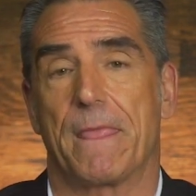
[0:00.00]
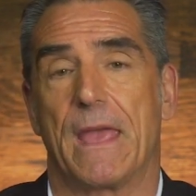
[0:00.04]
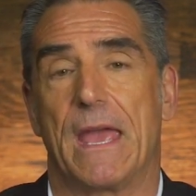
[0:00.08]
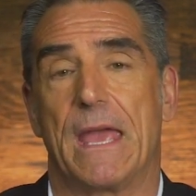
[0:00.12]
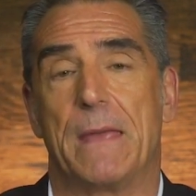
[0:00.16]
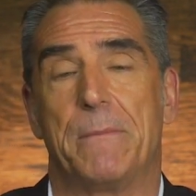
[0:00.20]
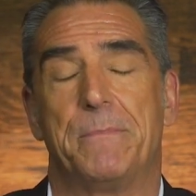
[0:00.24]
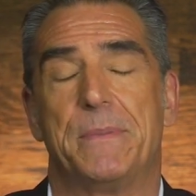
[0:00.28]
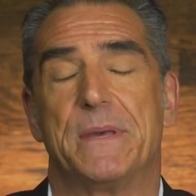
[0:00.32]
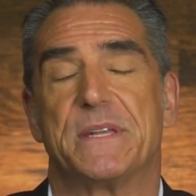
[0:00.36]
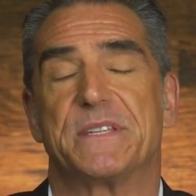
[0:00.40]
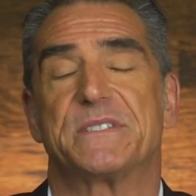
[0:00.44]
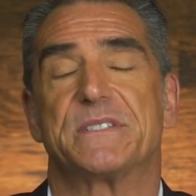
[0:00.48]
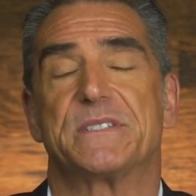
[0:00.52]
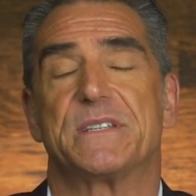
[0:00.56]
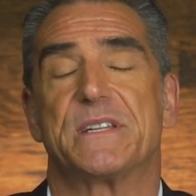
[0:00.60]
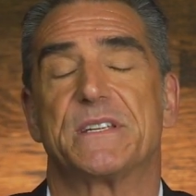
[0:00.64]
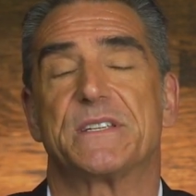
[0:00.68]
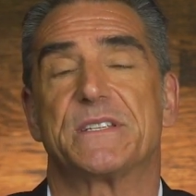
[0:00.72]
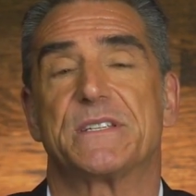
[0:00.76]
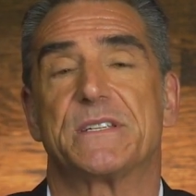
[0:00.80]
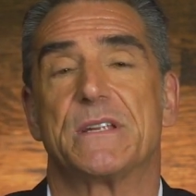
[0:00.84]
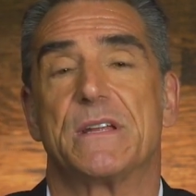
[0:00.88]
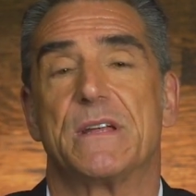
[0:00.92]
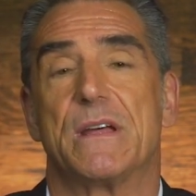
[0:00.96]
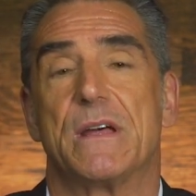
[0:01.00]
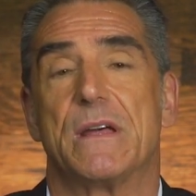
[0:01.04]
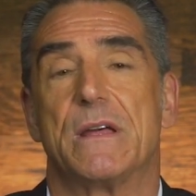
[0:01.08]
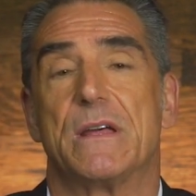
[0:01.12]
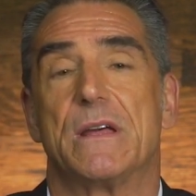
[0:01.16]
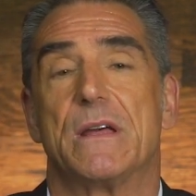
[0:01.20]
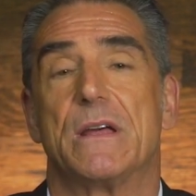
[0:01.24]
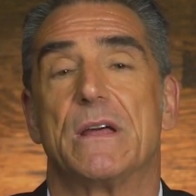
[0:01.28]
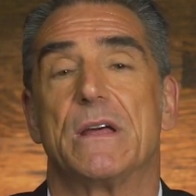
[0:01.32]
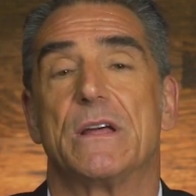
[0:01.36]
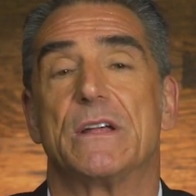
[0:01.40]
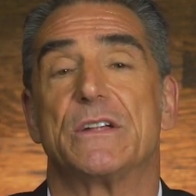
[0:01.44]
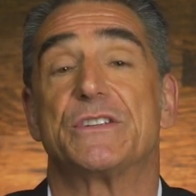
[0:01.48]
a business
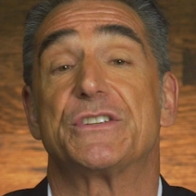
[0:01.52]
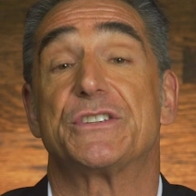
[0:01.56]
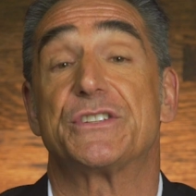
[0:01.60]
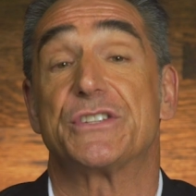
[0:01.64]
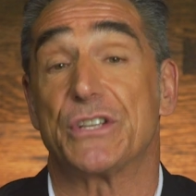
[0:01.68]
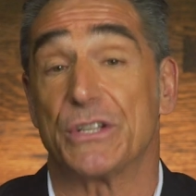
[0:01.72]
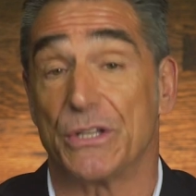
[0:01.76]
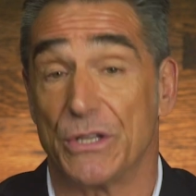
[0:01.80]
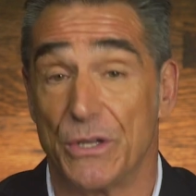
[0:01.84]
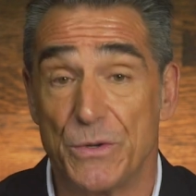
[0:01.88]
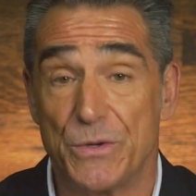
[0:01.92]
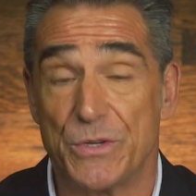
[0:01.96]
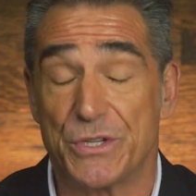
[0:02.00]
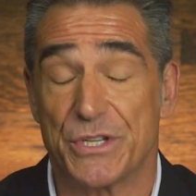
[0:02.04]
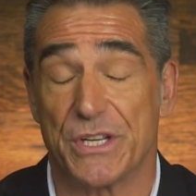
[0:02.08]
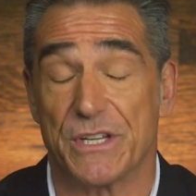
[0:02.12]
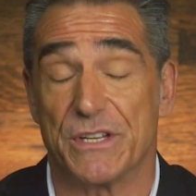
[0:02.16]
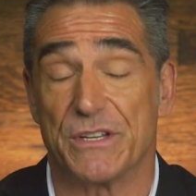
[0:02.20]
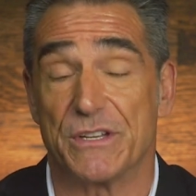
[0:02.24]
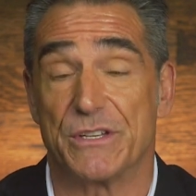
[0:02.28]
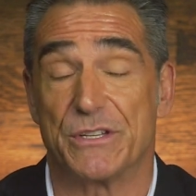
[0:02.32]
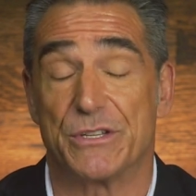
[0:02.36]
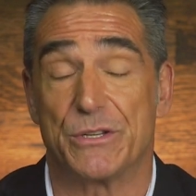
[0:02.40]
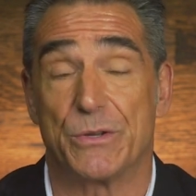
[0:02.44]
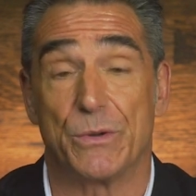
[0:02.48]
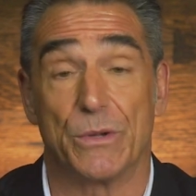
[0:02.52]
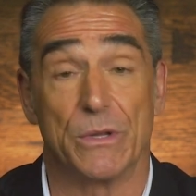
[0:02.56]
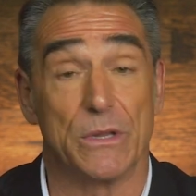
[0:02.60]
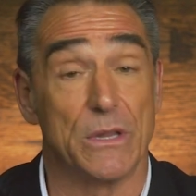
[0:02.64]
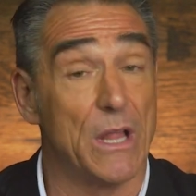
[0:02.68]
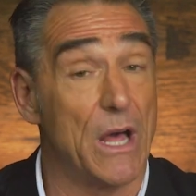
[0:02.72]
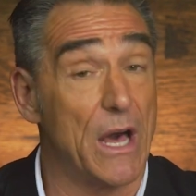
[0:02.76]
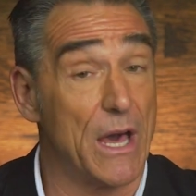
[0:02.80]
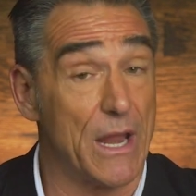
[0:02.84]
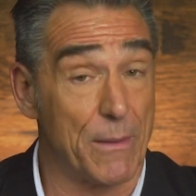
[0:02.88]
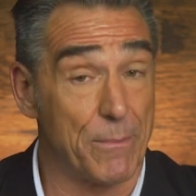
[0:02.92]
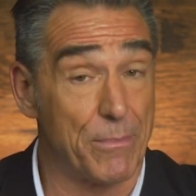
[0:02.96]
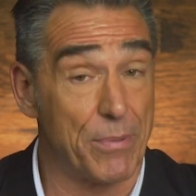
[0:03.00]
solution to a
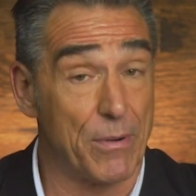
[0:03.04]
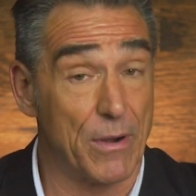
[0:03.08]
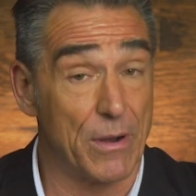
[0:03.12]
lot